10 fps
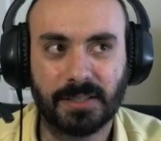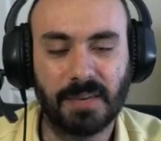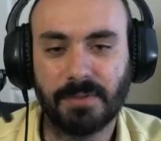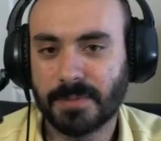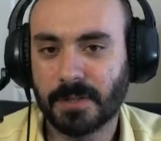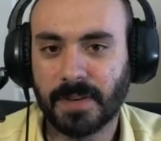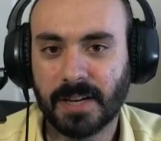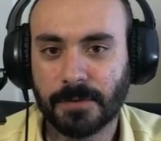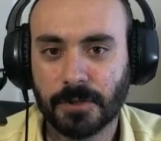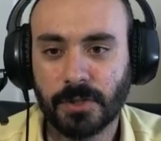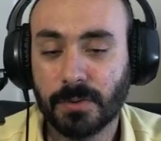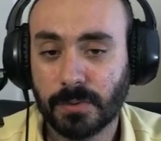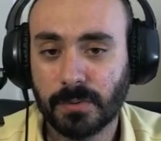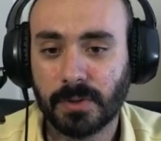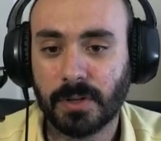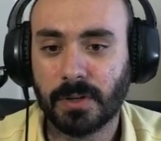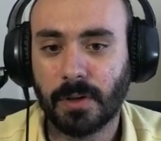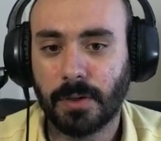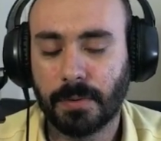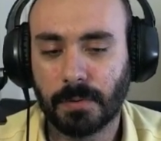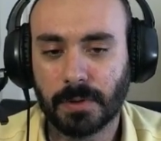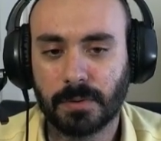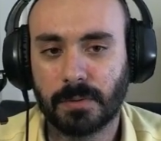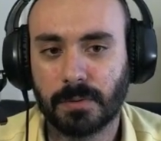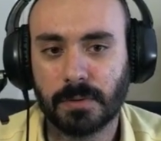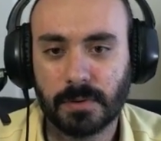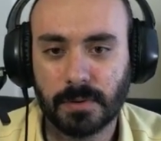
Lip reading: given him Survivor 2 through